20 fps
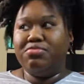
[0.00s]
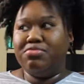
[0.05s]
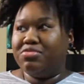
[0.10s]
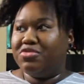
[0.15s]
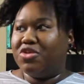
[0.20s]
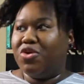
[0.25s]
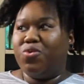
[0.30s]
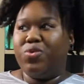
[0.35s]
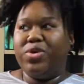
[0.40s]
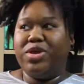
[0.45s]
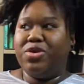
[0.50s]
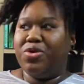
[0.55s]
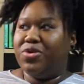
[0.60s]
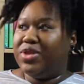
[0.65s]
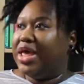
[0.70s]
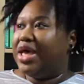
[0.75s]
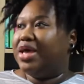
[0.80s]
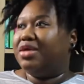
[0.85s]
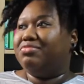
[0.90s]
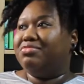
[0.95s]
Don't we know
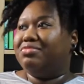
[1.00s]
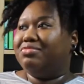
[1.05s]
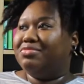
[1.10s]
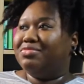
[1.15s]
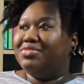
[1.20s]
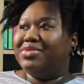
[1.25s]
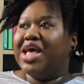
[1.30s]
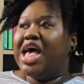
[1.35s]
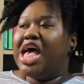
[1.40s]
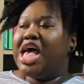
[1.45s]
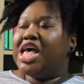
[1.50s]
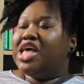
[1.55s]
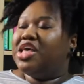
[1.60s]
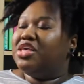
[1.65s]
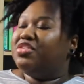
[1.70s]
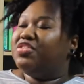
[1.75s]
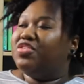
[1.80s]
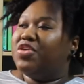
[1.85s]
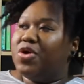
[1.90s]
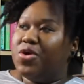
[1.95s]
that?
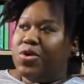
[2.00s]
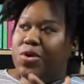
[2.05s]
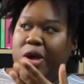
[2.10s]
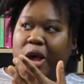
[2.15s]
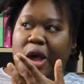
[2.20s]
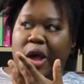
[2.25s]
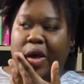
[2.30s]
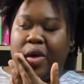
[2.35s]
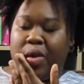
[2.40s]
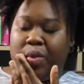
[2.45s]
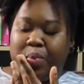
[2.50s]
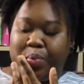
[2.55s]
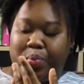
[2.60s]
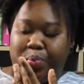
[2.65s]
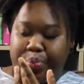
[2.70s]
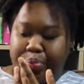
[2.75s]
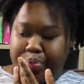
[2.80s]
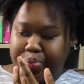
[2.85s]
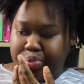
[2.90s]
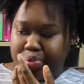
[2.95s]
So
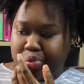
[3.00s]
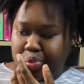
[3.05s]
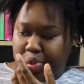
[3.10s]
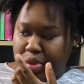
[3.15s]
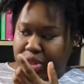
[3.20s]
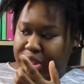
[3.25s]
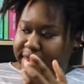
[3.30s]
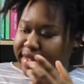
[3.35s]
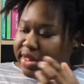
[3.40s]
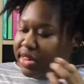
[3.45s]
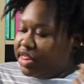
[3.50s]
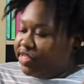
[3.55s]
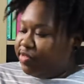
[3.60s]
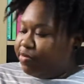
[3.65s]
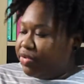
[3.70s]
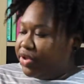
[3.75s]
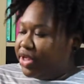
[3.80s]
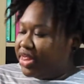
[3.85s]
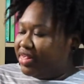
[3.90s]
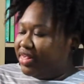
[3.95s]
this
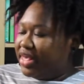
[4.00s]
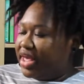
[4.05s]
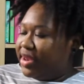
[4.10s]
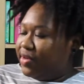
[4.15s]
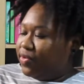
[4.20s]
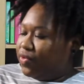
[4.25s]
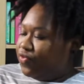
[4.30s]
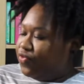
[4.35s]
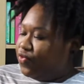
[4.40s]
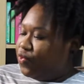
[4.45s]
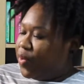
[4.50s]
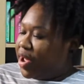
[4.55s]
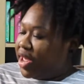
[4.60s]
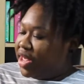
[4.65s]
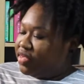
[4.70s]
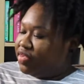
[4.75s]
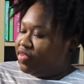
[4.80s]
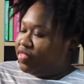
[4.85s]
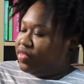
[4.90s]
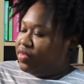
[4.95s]
book is set in
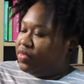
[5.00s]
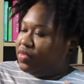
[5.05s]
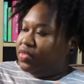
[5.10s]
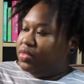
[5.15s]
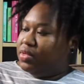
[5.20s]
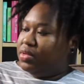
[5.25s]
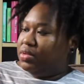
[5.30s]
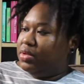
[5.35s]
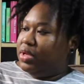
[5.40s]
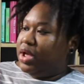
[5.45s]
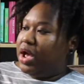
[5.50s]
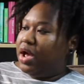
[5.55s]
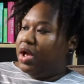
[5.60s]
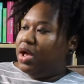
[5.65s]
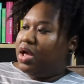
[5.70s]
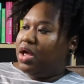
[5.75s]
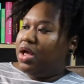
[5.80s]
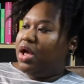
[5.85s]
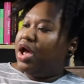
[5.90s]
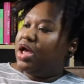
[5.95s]
Northwest.
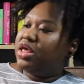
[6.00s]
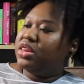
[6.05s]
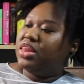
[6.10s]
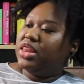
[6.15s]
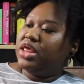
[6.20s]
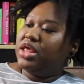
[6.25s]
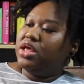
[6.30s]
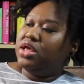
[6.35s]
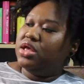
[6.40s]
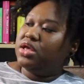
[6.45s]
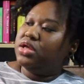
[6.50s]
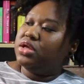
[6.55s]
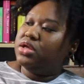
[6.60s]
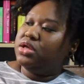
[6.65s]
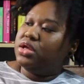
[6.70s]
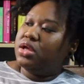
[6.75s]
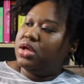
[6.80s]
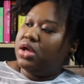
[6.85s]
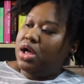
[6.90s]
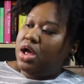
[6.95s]
I think
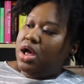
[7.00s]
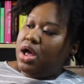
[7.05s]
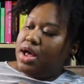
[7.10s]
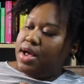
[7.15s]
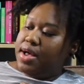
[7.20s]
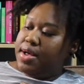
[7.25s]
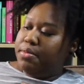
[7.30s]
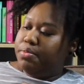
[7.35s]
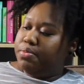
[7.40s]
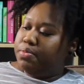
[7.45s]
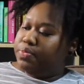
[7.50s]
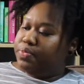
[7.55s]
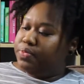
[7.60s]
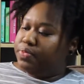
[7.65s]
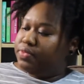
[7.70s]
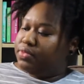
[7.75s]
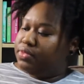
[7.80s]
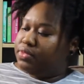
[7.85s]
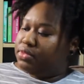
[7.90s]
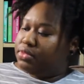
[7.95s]

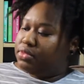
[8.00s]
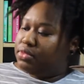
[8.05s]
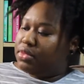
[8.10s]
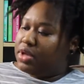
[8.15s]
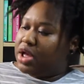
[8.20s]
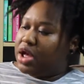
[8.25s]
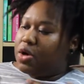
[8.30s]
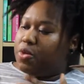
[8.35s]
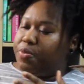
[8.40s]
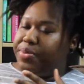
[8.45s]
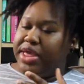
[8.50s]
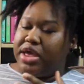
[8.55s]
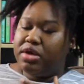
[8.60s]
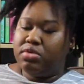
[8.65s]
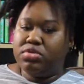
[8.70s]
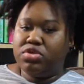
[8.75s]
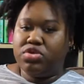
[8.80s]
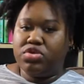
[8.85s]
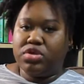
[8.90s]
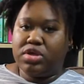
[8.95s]
I'll be
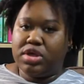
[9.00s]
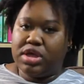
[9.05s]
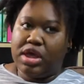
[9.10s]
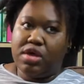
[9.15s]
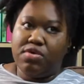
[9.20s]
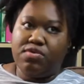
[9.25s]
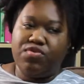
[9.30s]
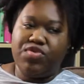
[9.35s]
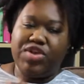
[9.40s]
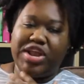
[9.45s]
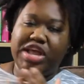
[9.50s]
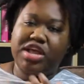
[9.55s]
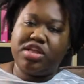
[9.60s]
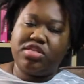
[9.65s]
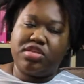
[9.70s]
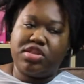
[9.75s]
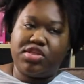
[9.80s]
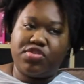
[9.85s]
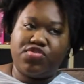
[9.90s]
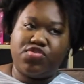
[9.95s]
able to relate
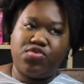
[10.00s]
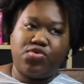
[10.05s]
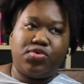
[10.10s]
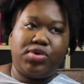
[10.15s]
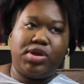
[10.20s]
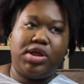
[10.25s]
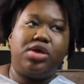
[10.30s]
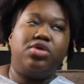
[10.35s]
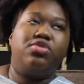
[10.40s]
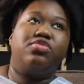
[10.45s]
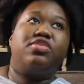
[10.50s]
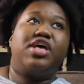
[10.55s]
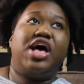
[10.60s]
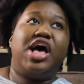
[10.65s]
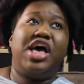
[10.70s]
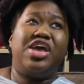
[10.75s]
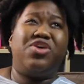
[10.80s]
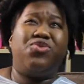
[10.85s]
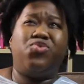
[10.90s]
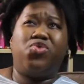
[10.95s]
to this story because
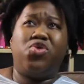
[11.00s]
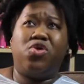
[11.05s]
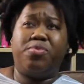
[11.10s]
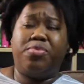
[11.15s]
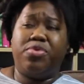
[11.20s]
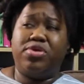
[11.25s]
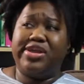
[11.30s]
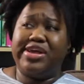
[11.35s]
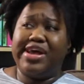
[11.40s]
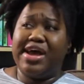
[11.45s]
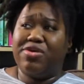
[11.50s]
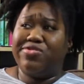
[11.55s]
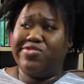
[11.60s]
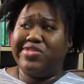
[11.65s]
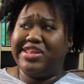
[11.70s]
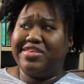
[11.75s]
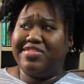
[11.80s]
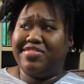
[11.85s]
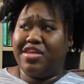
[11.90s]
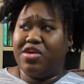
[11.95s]
I grew up on a
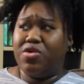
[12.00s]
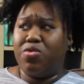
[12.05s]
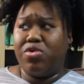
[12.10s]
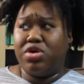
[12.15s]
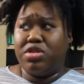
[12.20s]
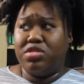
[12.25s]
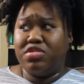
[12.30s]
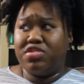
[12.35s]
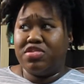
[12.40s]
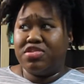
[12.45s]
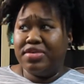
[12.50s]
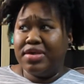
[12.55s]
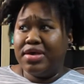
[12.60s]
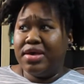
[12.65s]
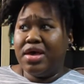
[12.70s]
council estate once.